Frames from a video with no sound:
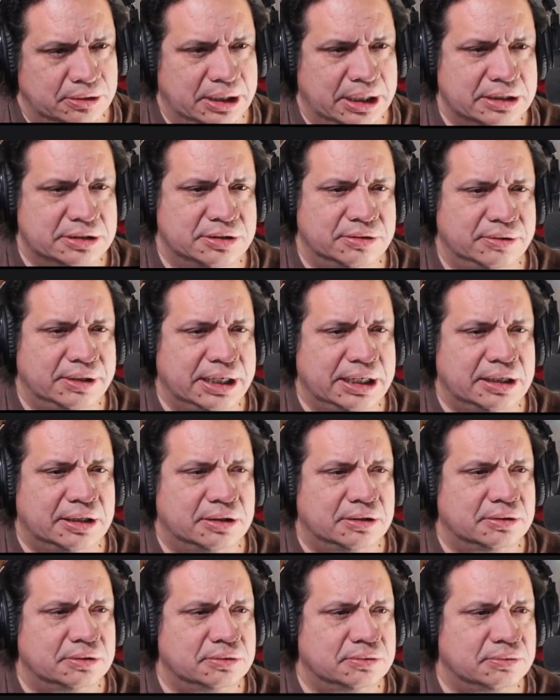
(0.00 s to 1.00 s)
Okay, so
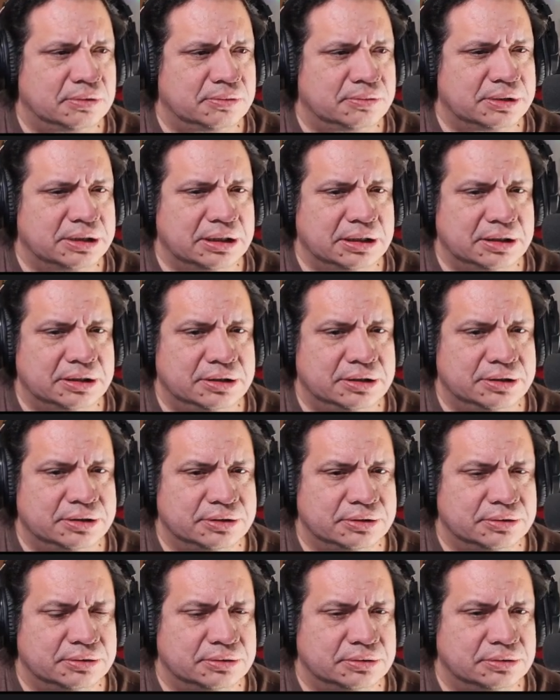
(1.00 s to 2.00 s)
now what we're going to
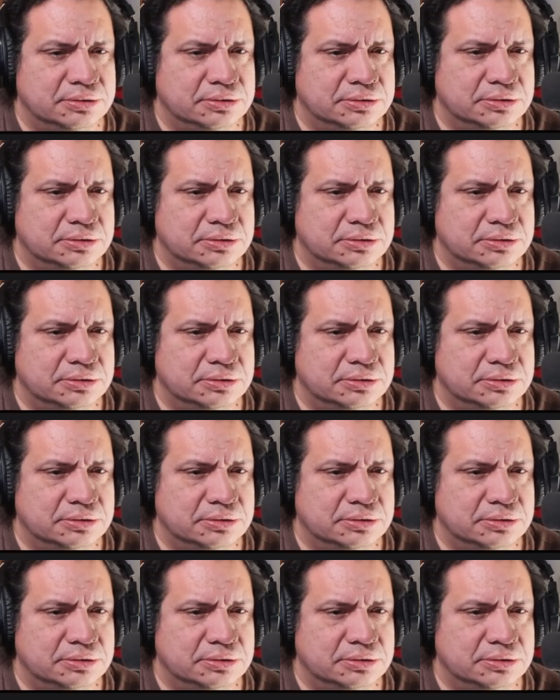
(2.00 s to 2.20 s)
do